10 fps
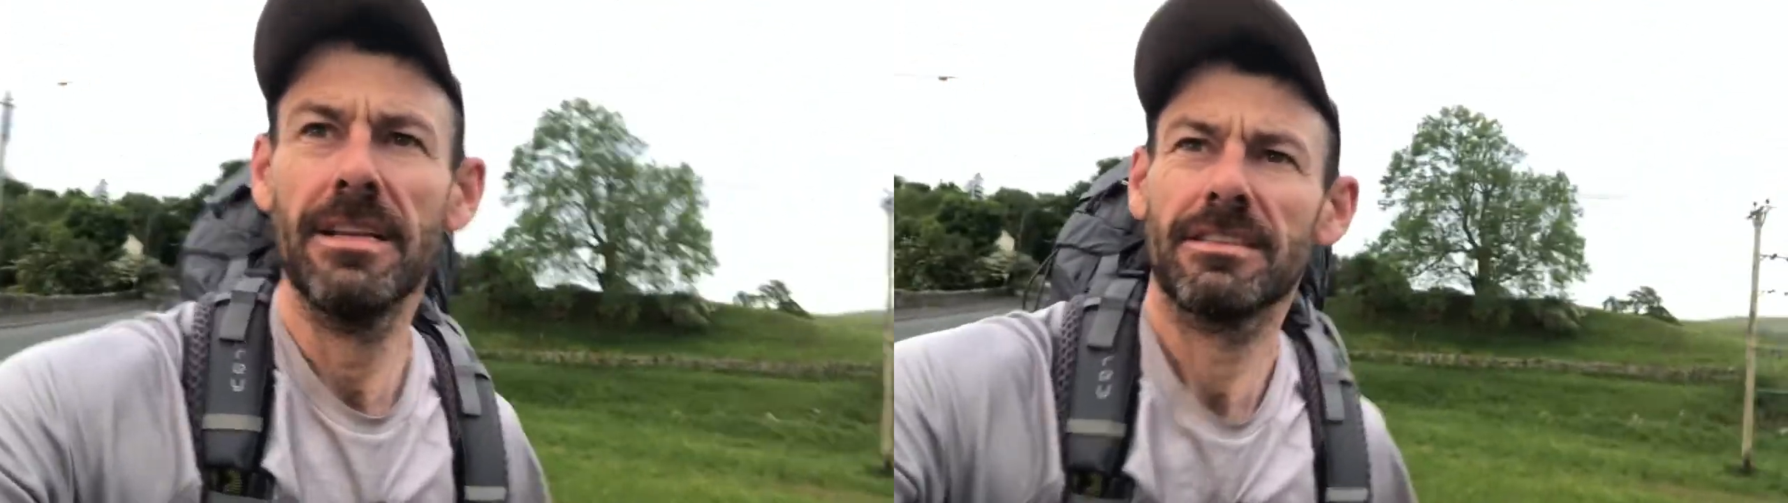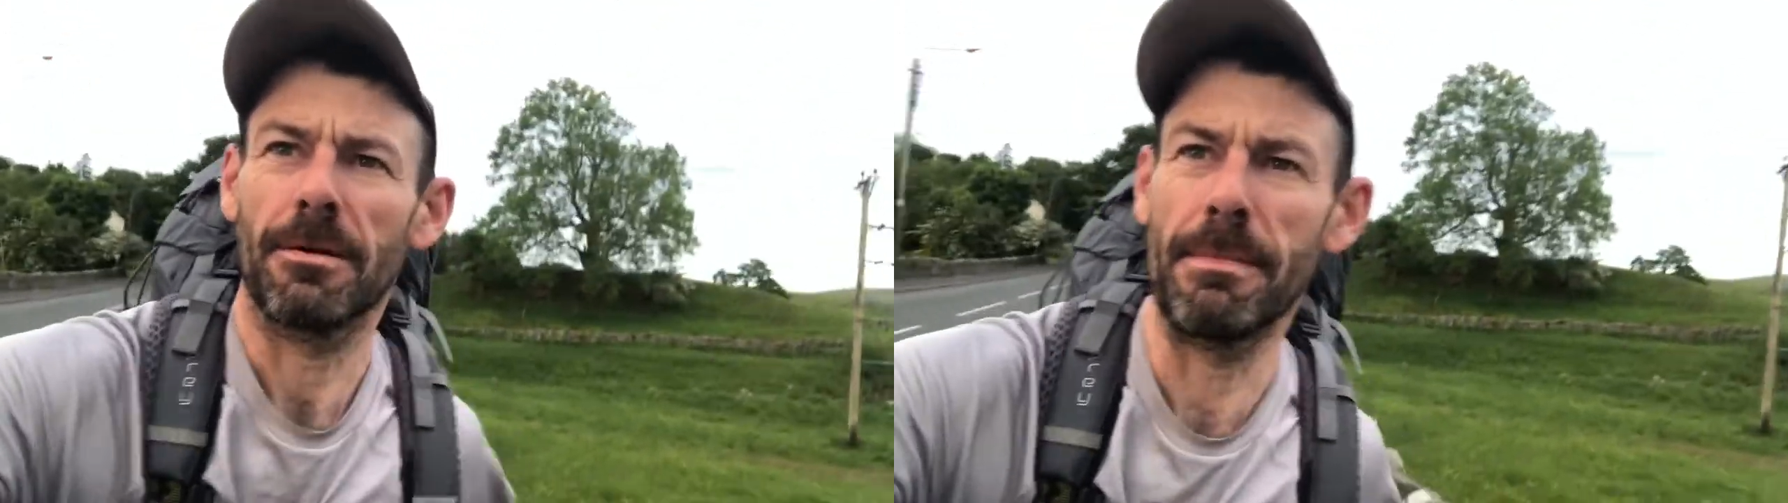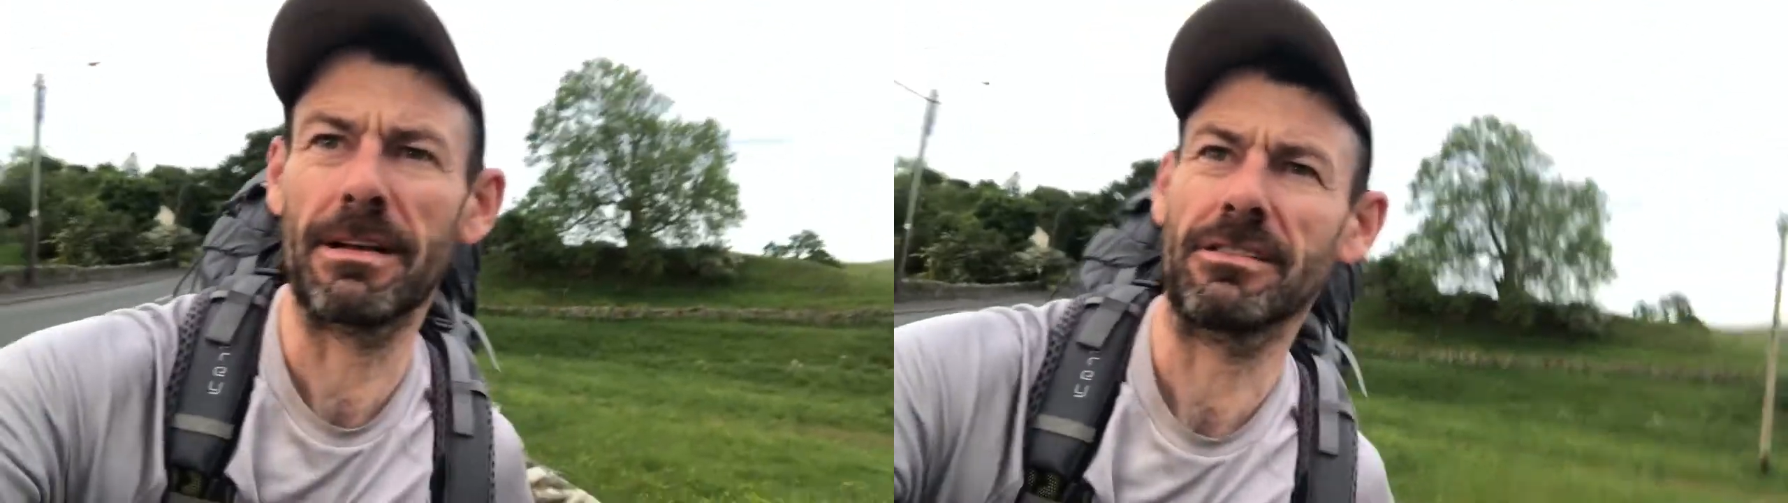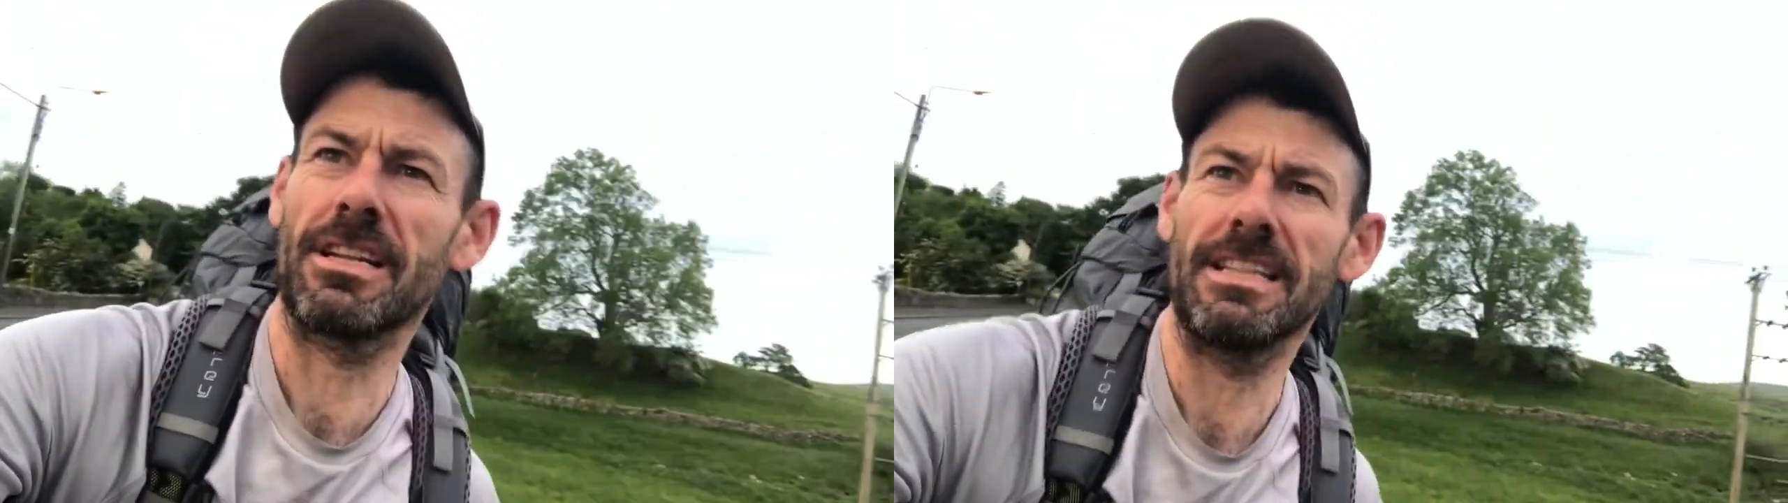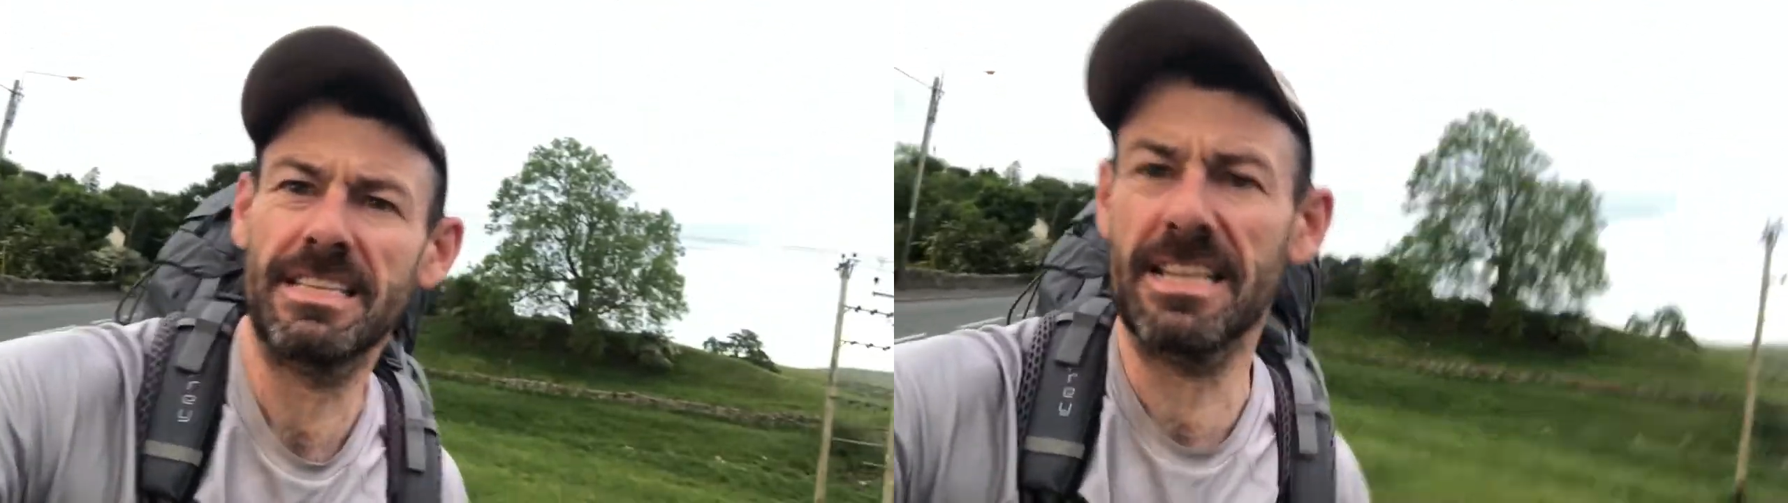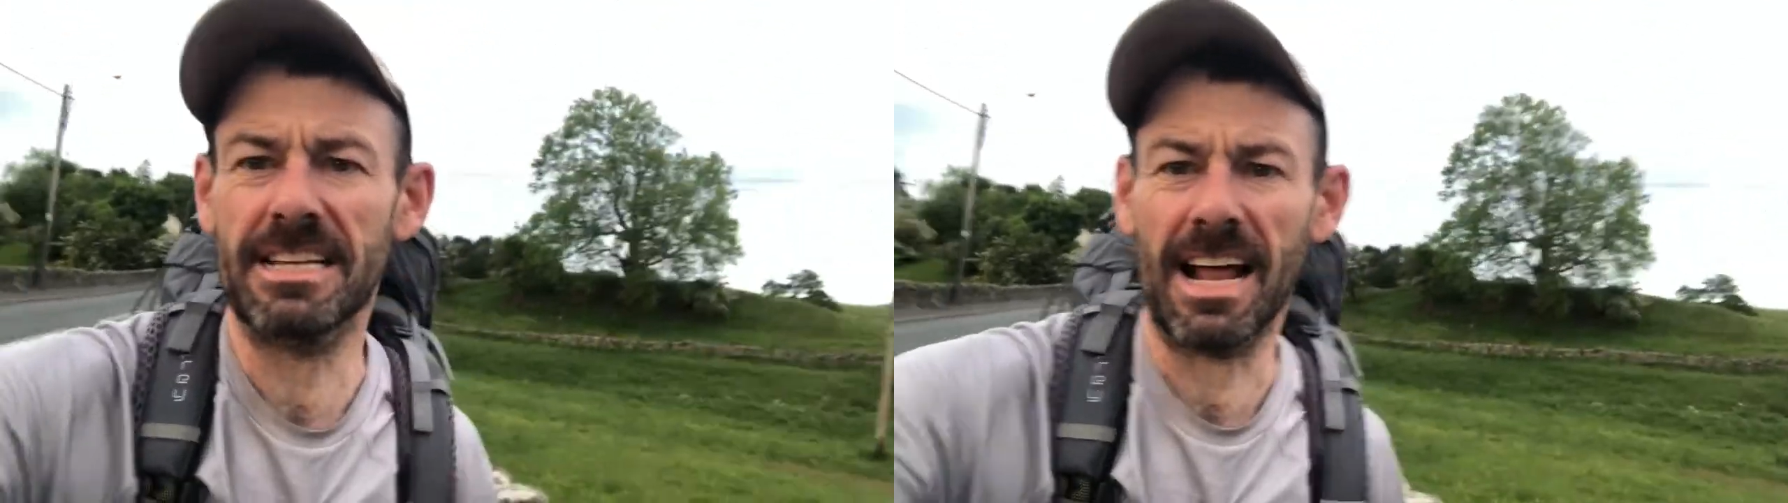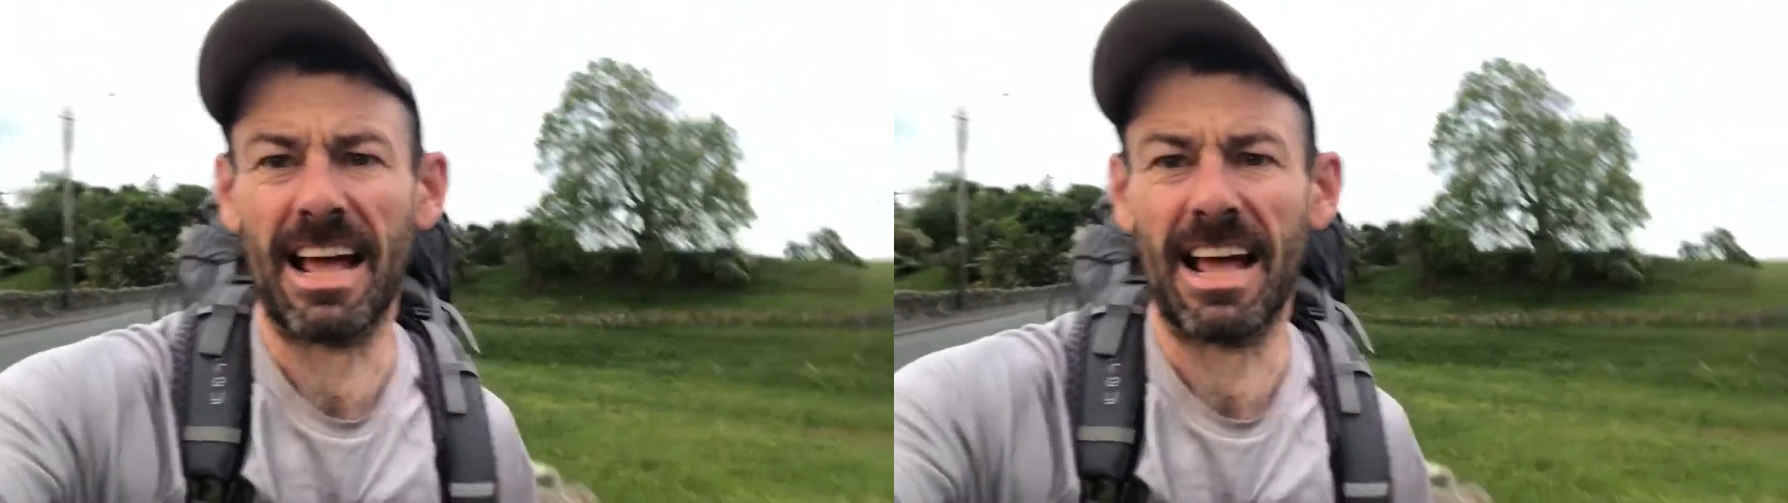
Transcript: So Middleton in Teesdale